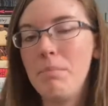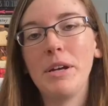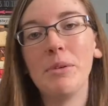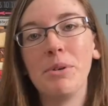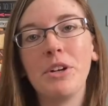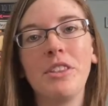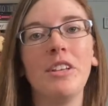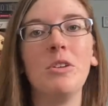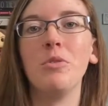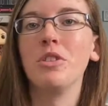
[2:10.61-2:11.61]
Pick a book
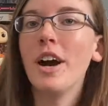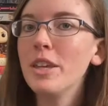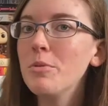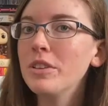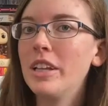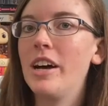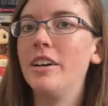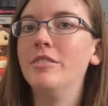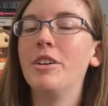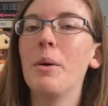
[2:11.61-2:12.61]
that you thought you would
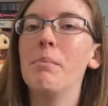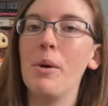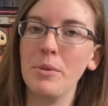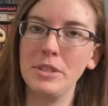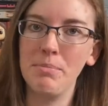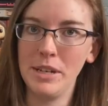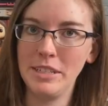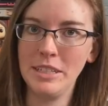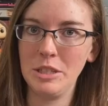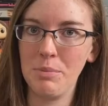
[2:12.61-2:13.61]
love, but was a
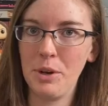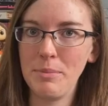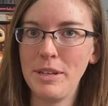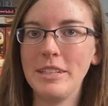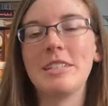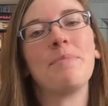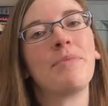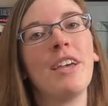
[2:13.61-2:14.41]
big disappointment.